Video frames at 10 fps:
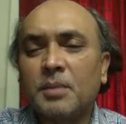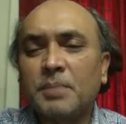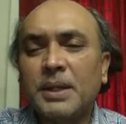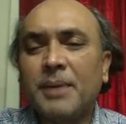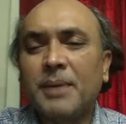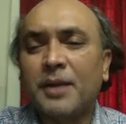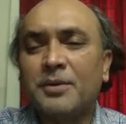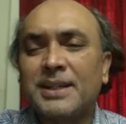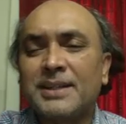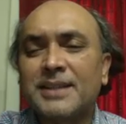
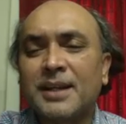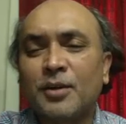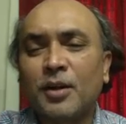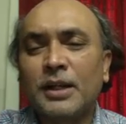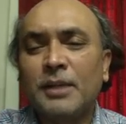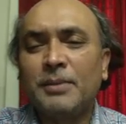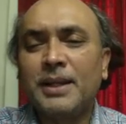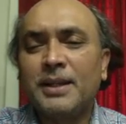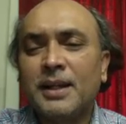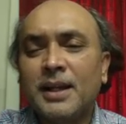prebiotics are
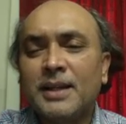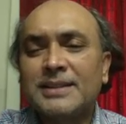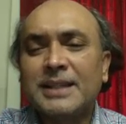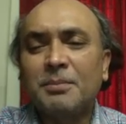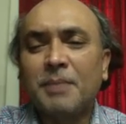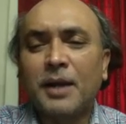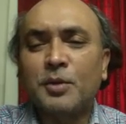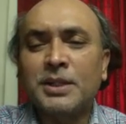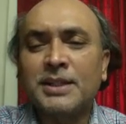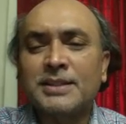non-living,
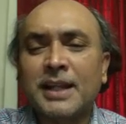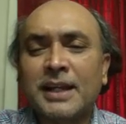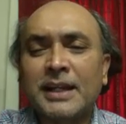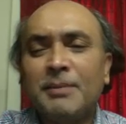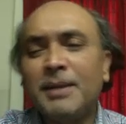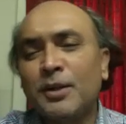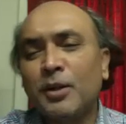symbiotics are living,